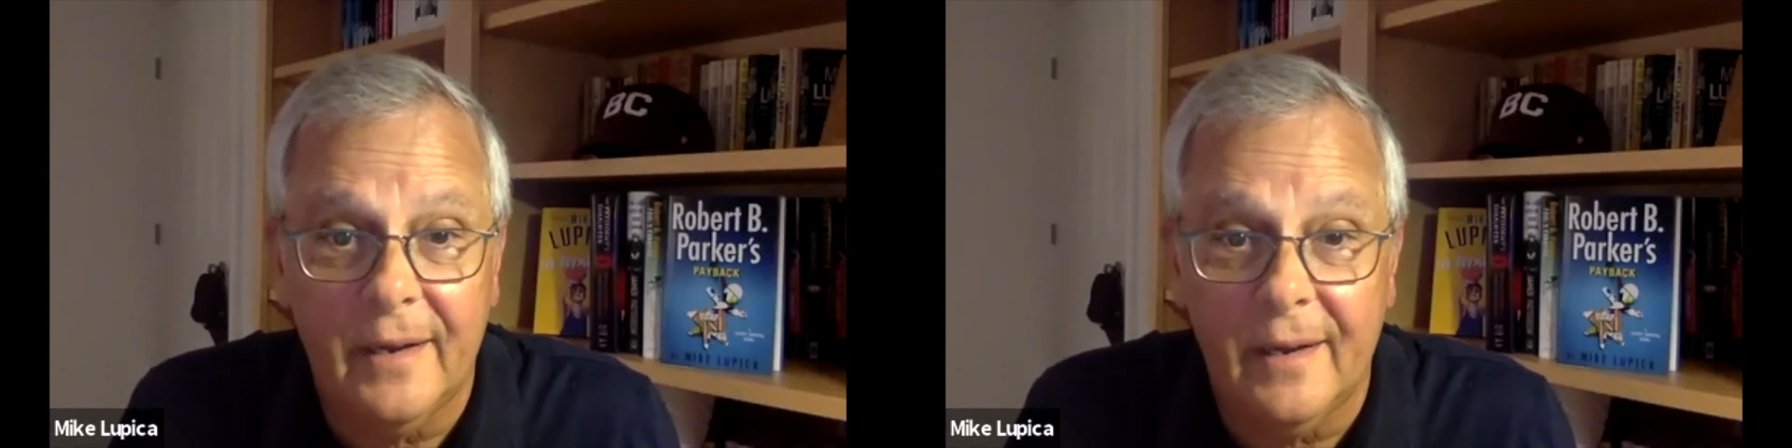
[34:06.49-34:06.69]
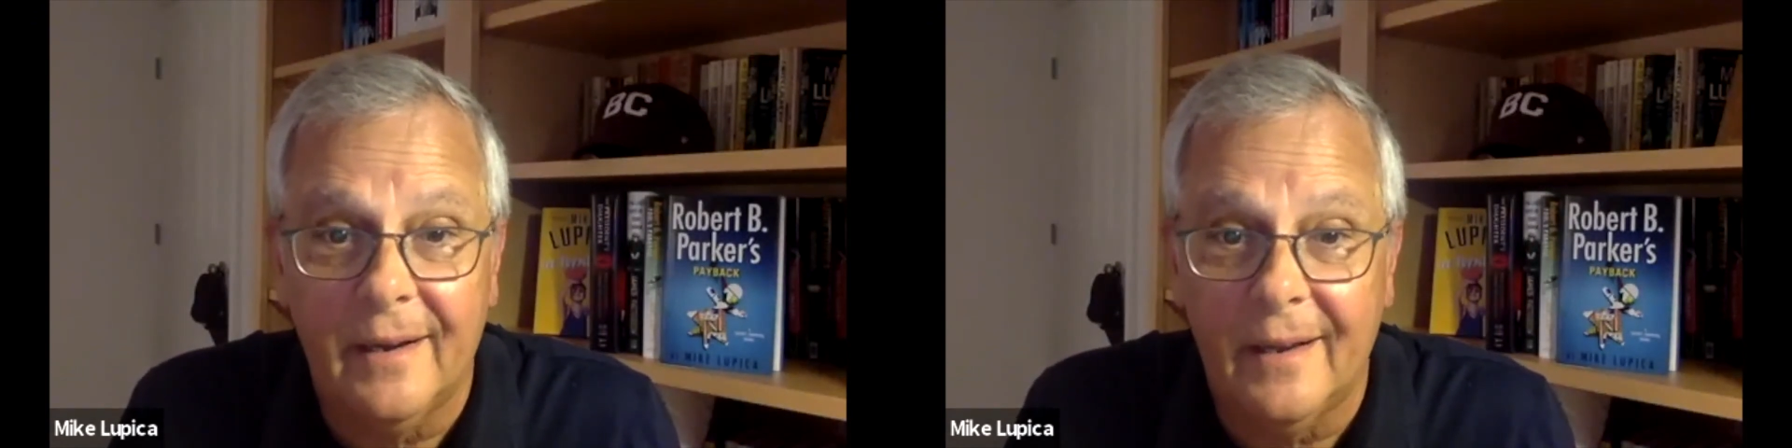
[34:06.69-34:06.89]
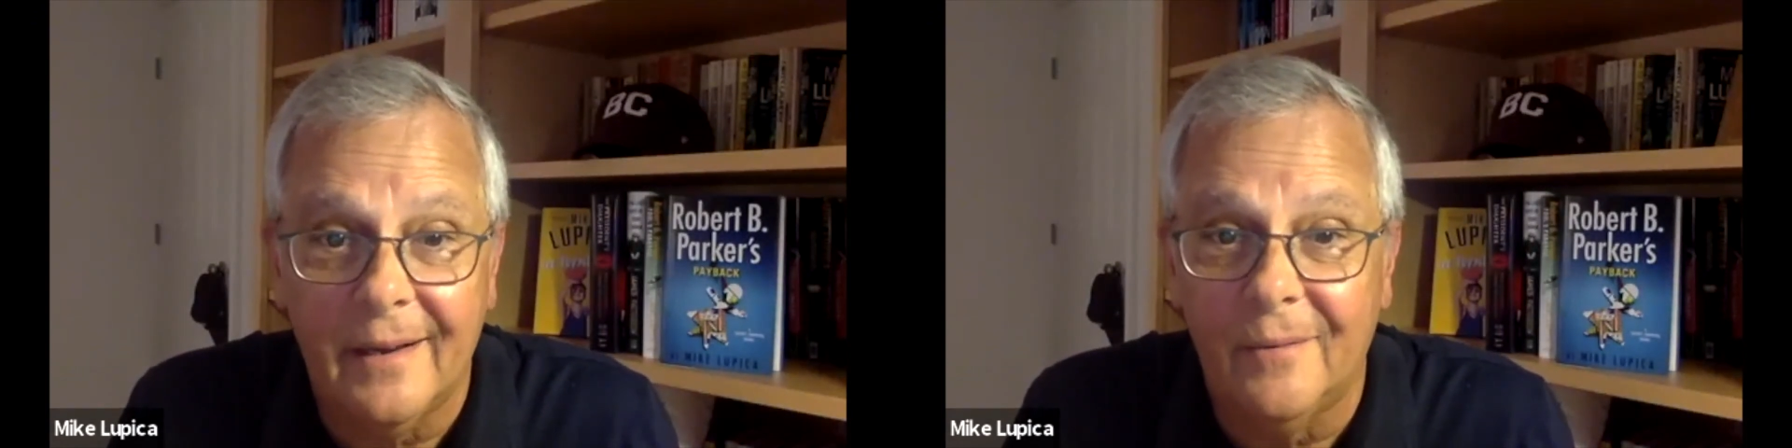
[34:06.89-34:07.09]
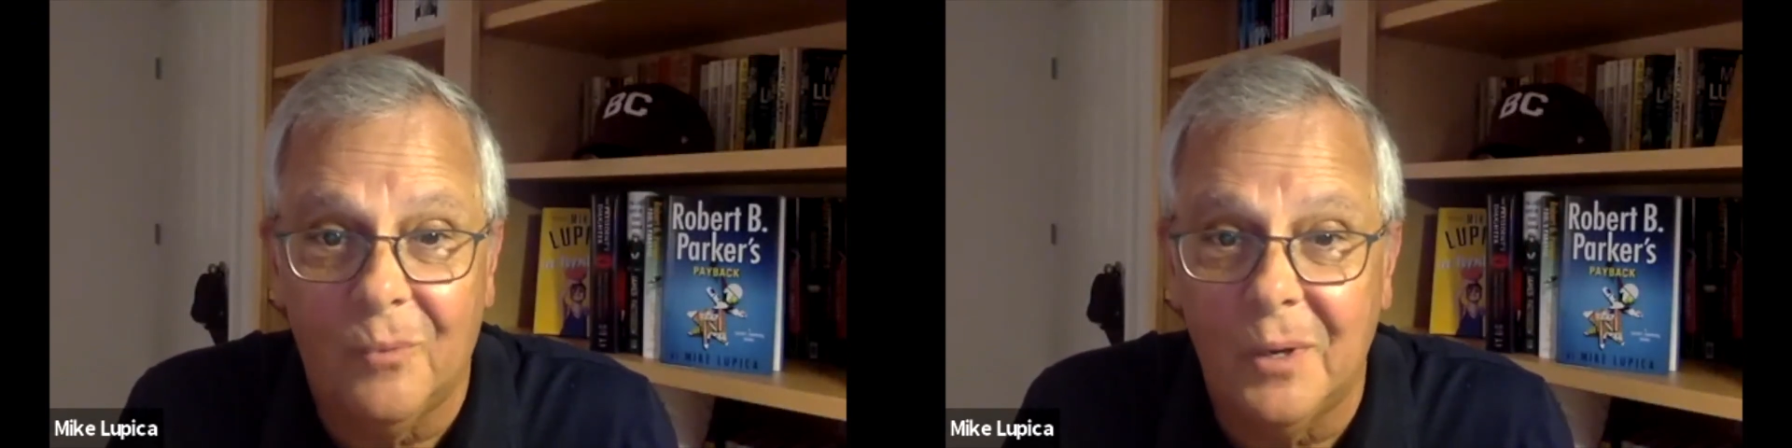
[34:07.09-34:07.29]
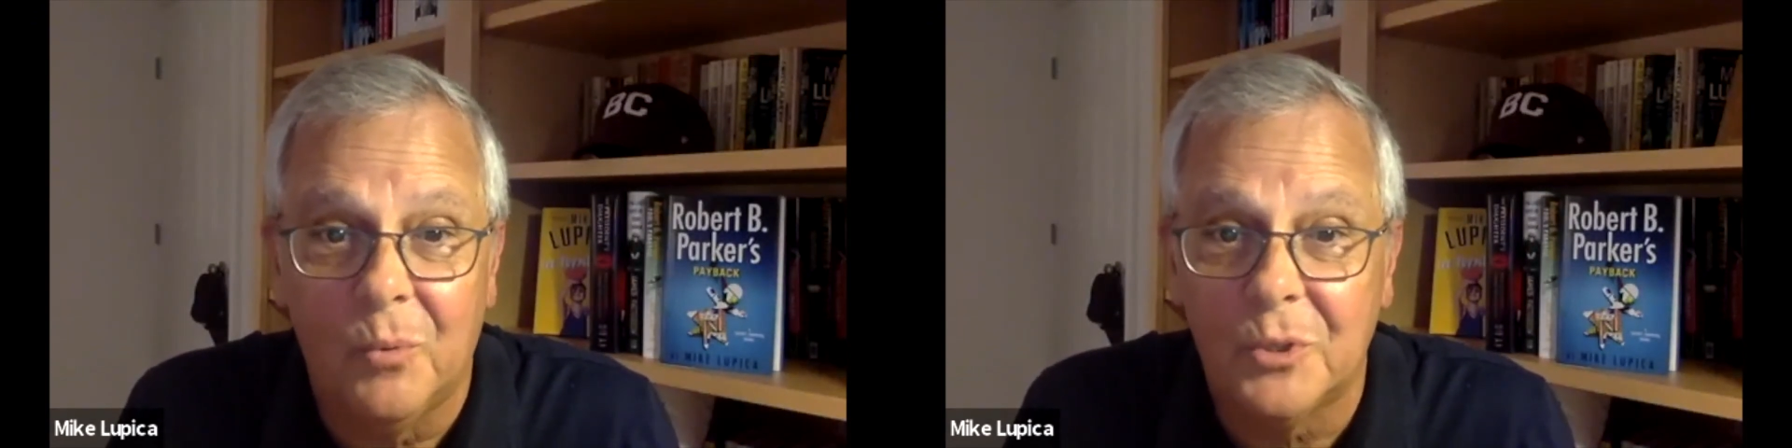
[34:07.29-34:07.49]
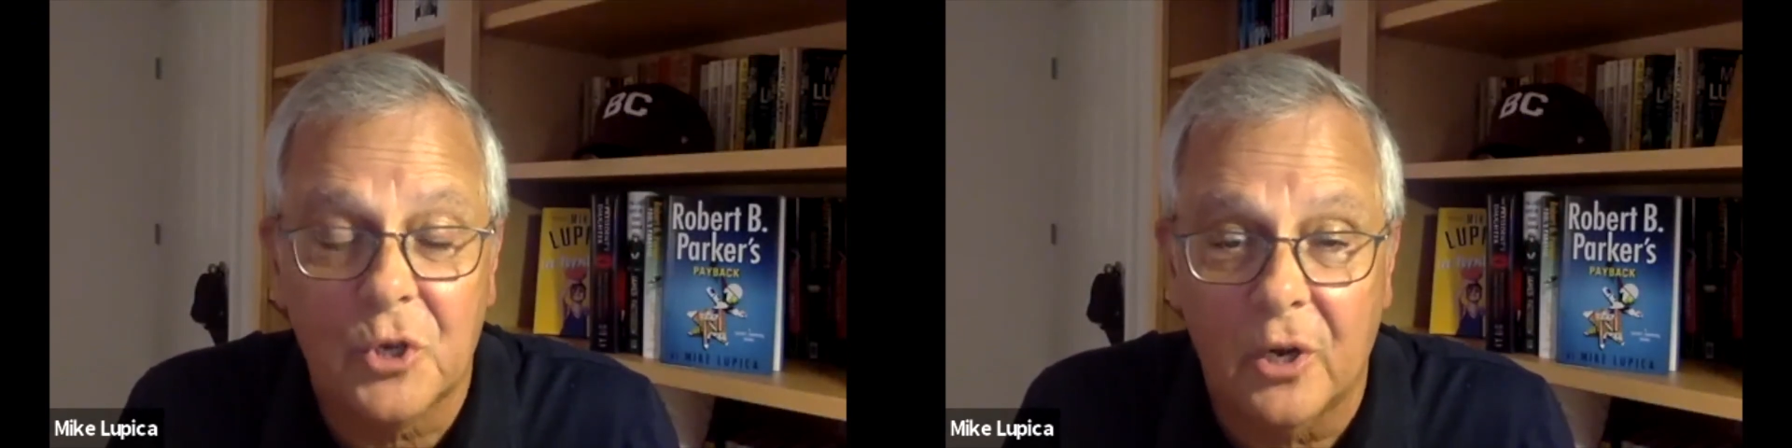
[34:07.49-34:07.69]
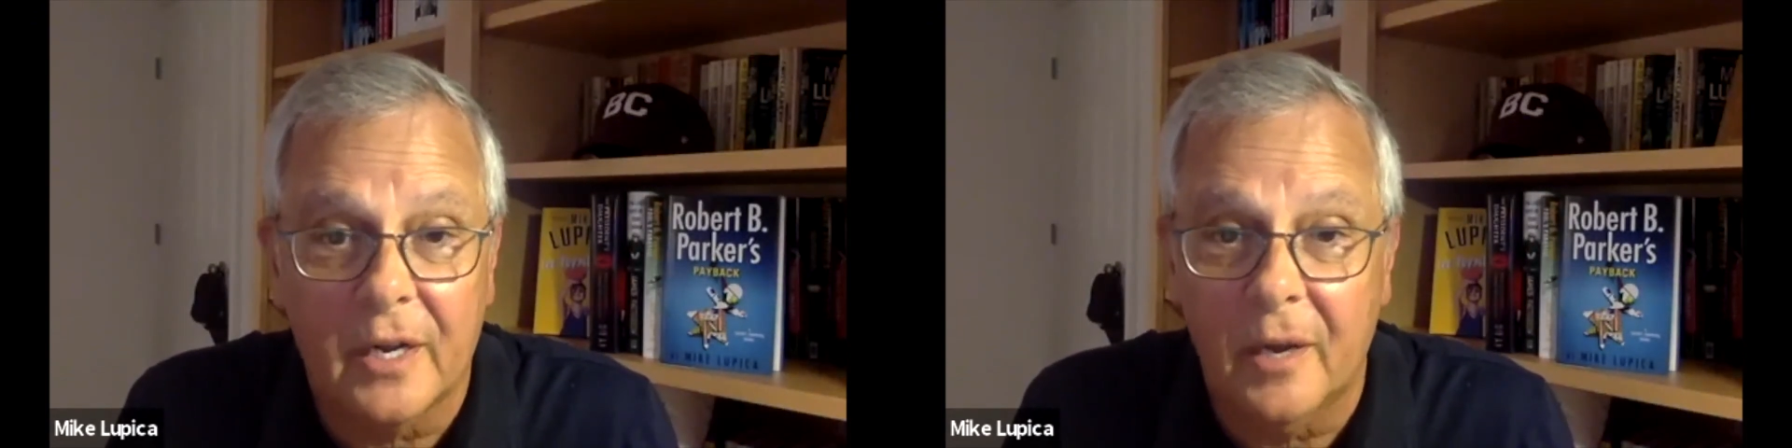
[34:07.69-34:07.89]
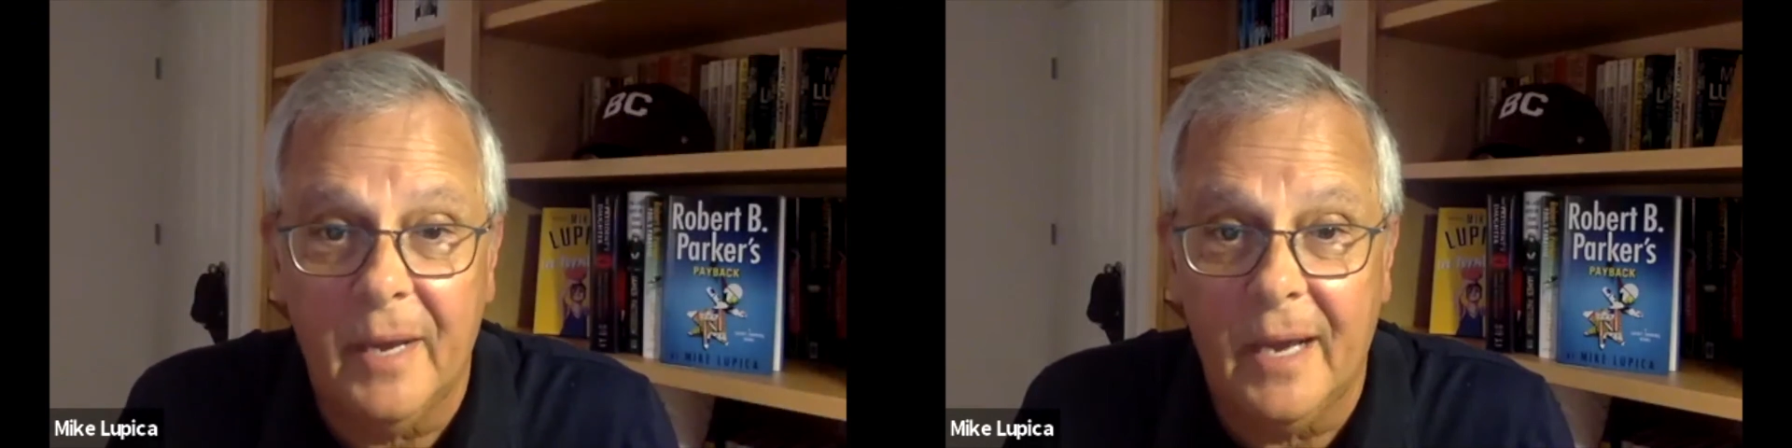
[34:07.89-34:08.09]
in what's going to
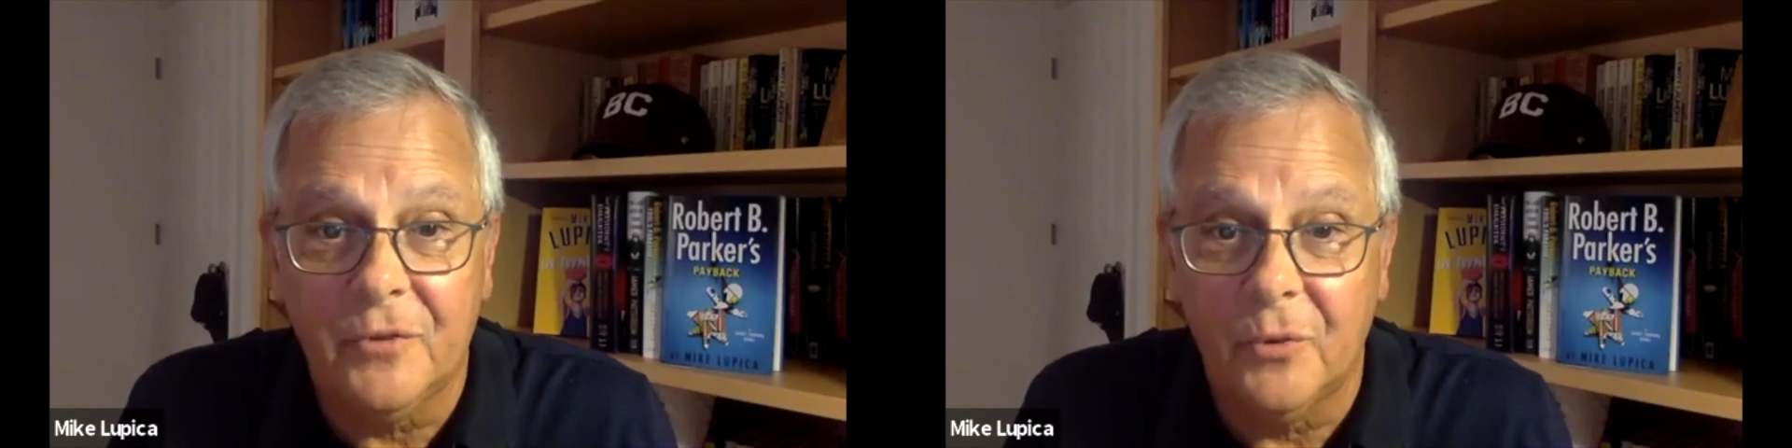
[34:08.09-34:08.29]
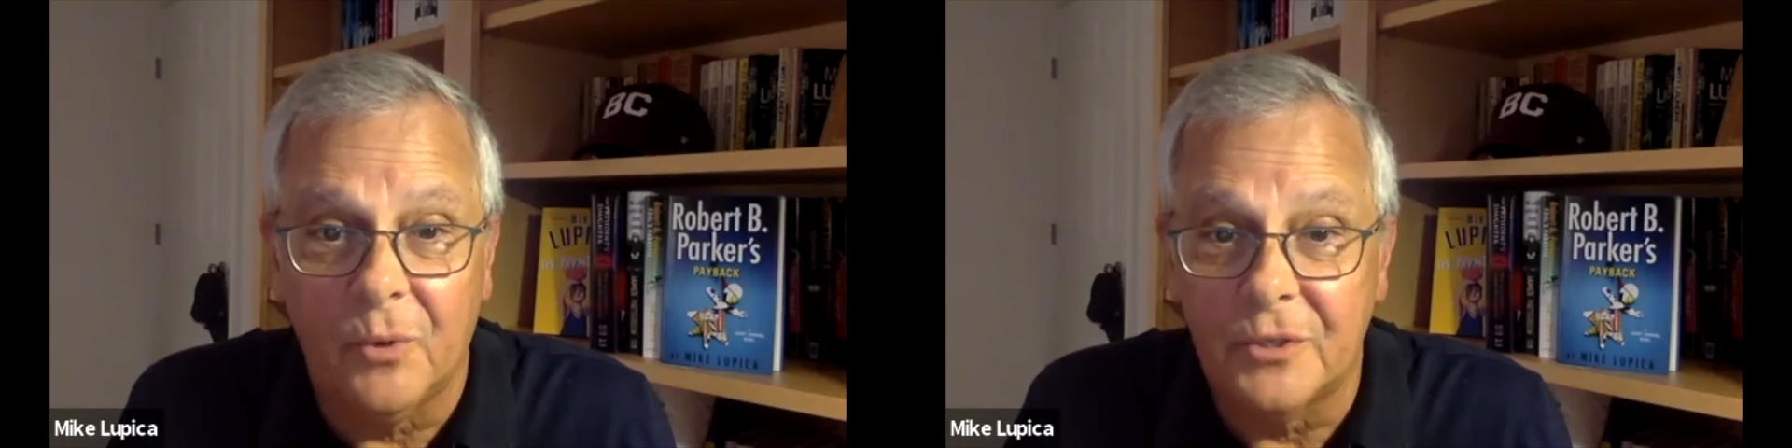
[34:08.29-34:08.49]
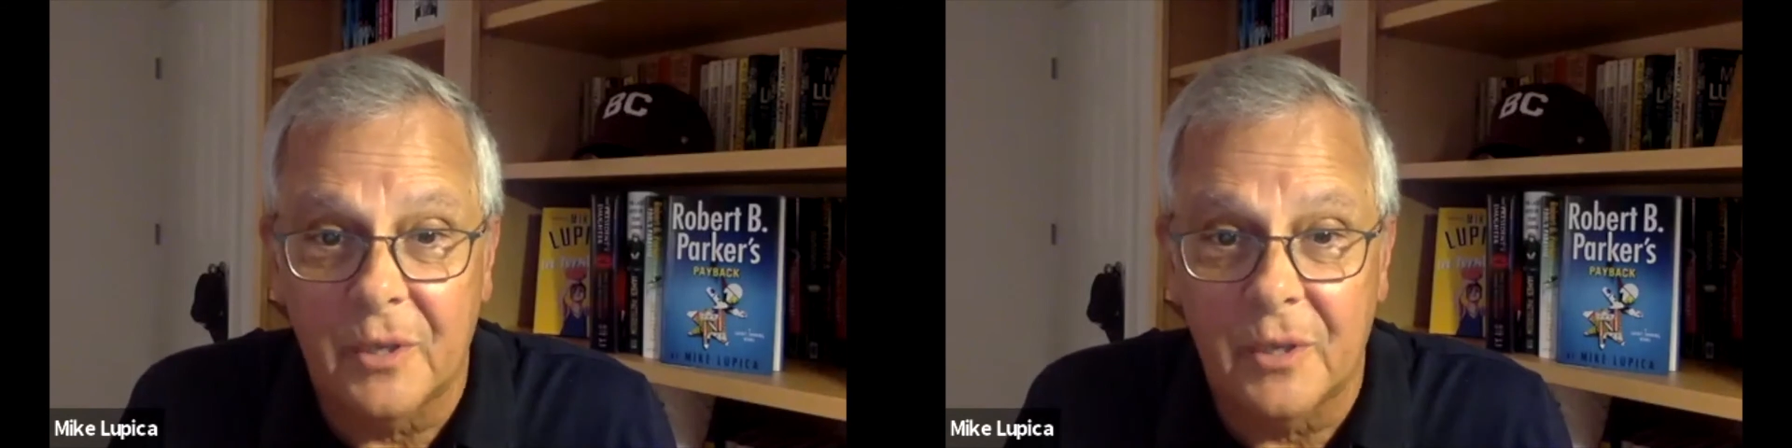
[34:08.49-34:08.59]
come afterwards.